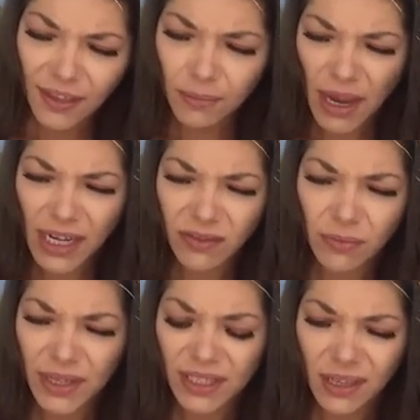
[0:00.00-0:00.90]
There might
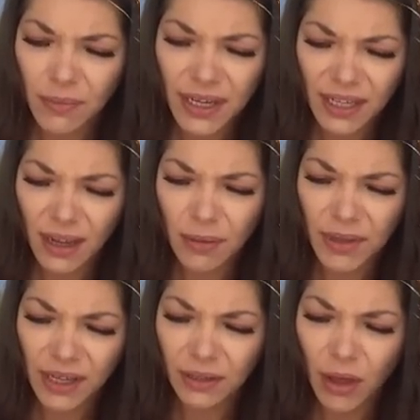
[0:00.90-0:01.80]
even be somebody
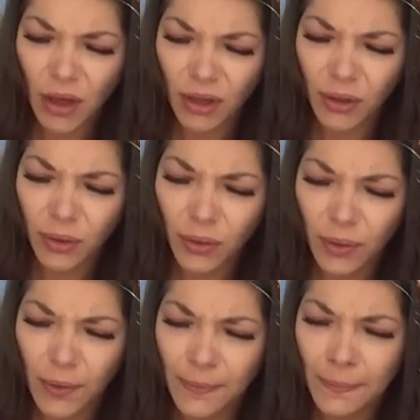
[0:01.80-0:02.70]
coming along
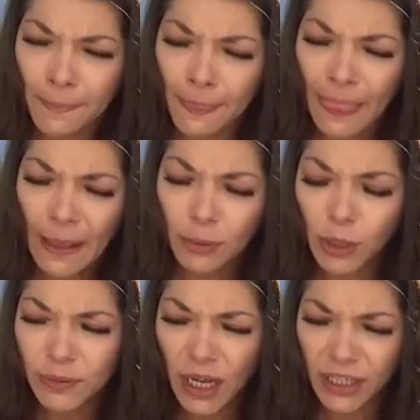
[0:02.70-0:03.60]
who
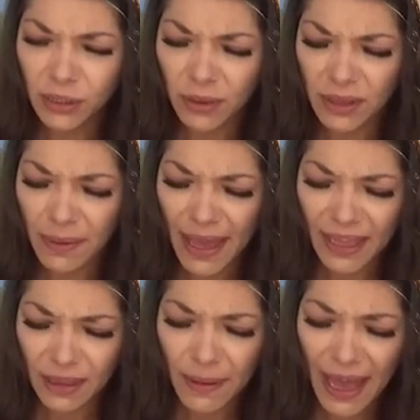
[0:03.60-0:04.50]
pooped on you in
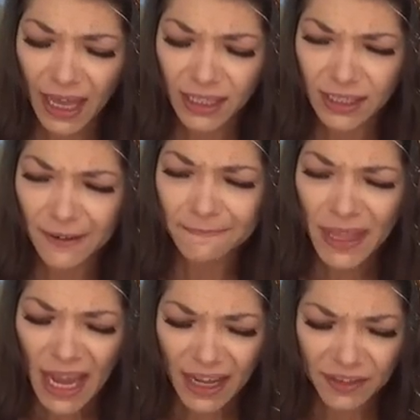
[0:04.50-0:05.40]
the past,
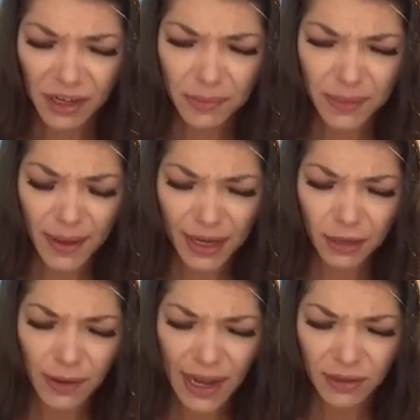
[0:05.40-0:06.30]
and they're coming back
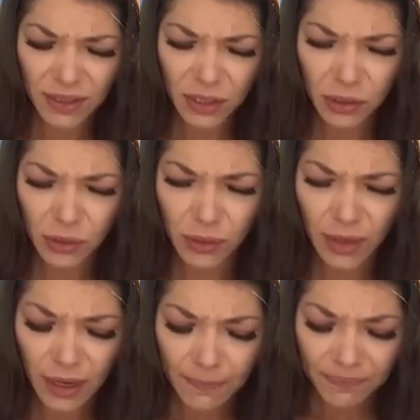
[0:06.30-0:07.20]
around to
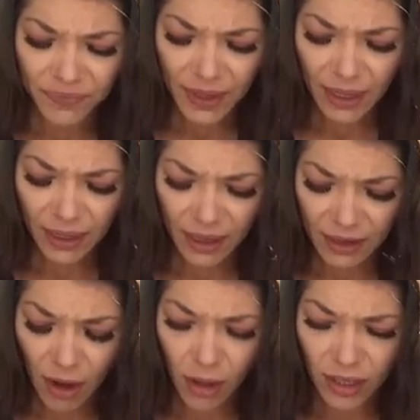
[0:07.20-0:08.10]

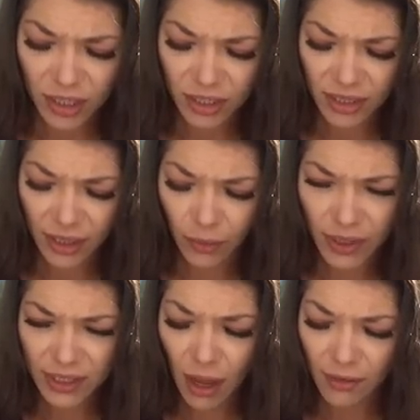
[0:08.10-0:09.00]
acknowledge that there
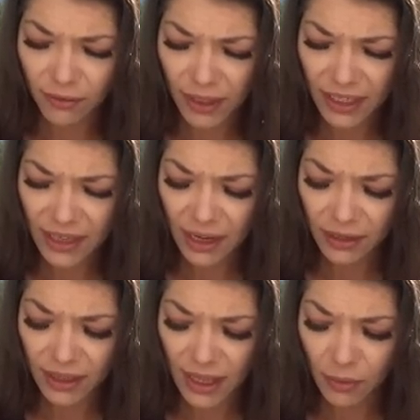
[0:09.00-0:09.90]
was conflict there,
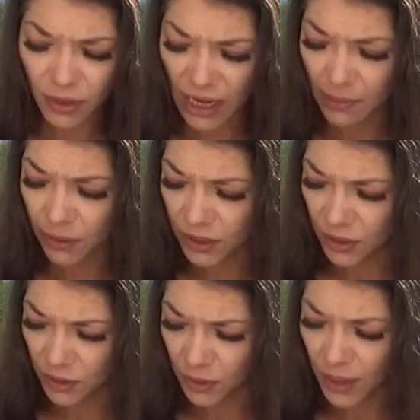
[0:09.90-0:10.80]
that they weren't able
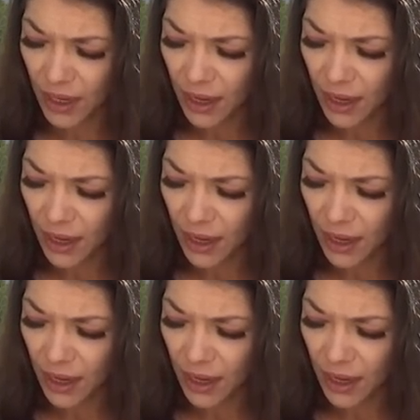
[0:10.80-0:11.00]
to